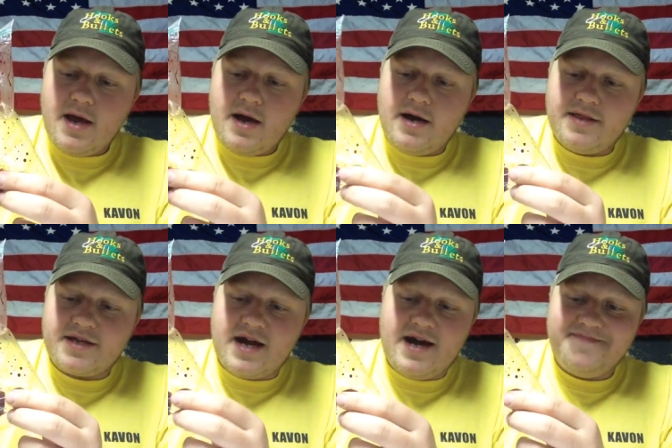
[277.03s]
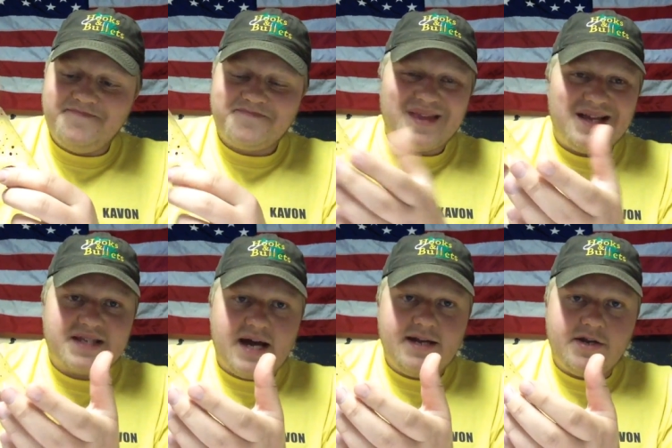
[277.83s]
Uh, the con, it's
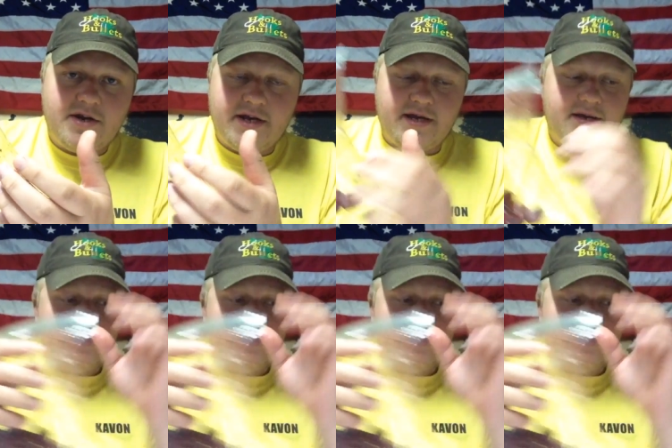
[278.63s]
kind of dirty.